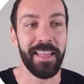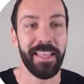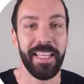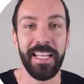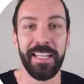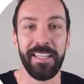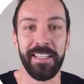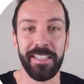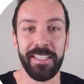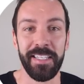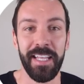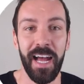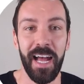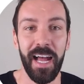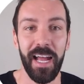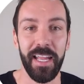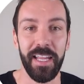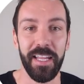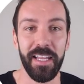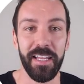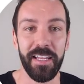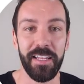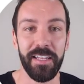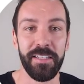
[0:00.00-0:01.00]
the end of the day,
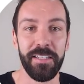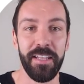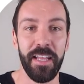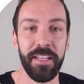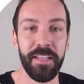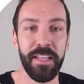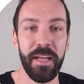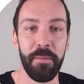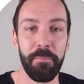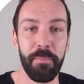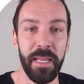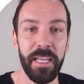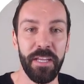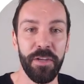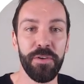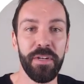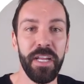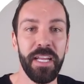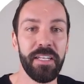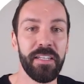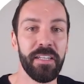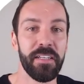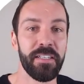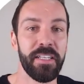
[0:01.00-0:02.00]
that you
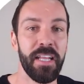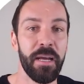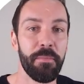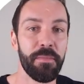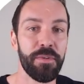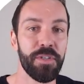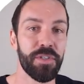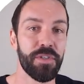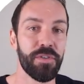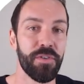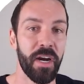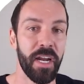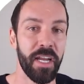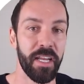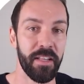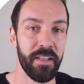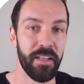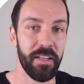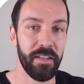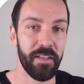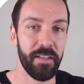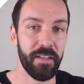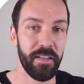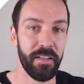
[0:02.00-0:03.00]
need to demonstrate,
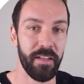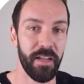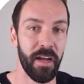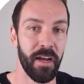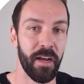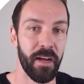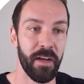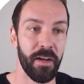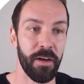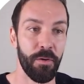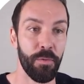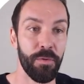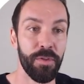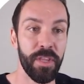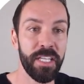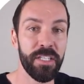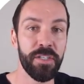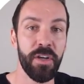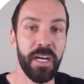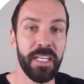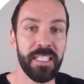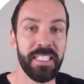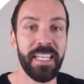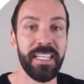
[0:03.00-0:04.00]
or these
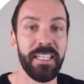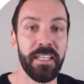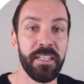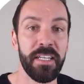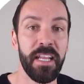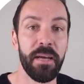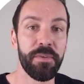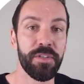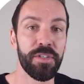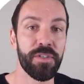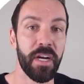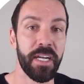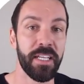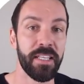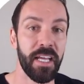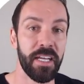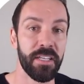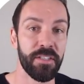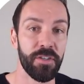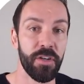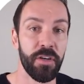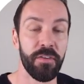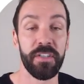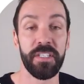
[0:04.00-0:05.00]
guys need to demonstrate that
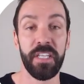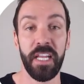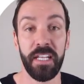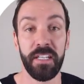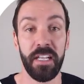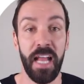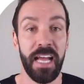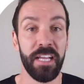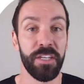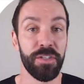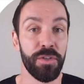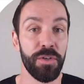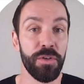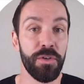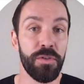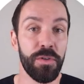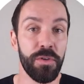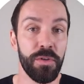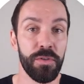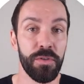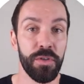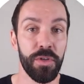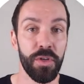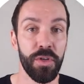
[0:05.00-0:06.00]
service, and as you
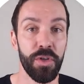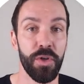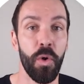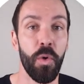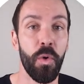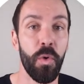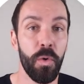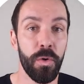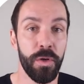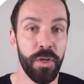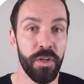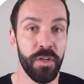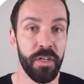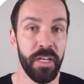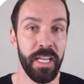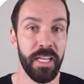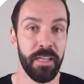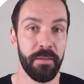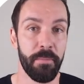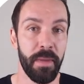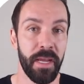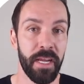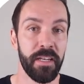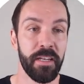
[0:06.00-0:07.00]
do, to your
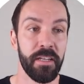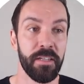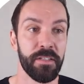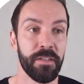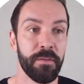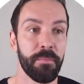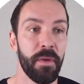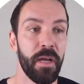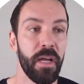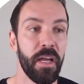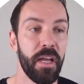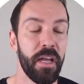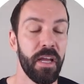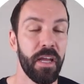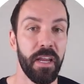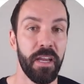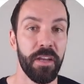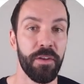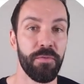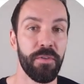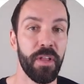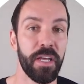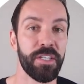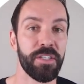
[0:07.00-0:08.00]
unique mechanism
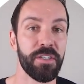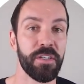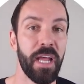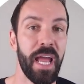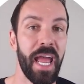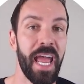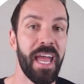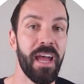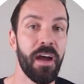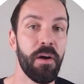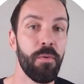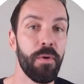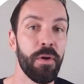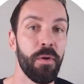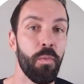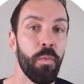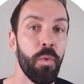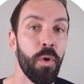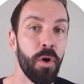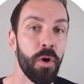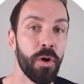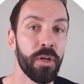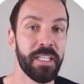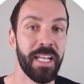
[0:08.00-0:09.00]
in relation to how it
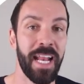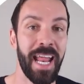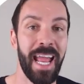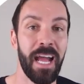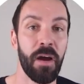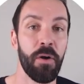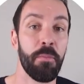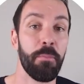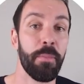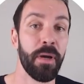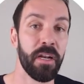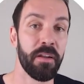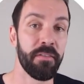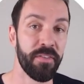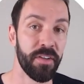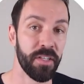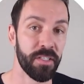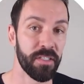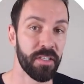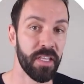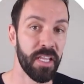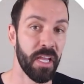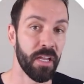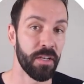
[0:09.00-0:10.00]
works and how it
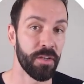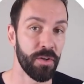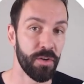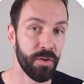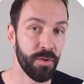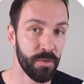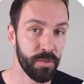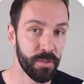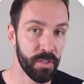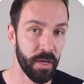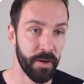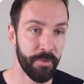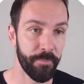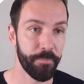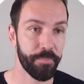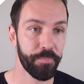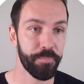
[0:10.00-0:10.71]
benefits the end user.